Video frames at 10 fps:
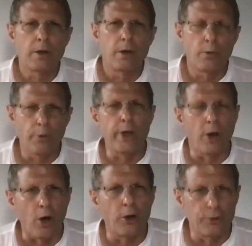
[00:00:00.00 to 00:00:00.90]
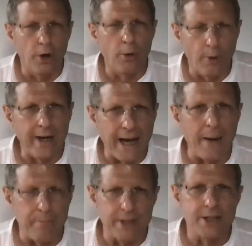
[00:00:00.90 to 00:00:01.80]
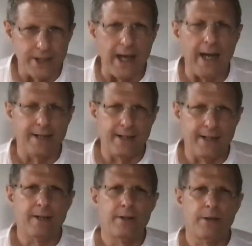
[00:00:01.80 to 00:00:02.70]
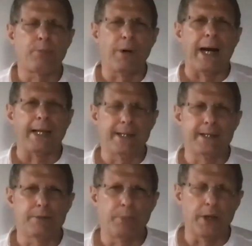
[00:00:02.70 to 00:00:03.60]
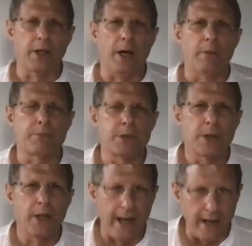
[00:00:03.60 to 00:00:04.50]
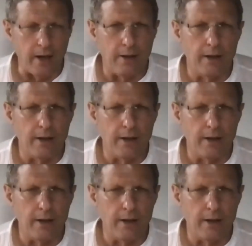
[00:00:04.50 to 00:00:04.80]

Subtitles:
we all know what happens then. The practice becomes hell.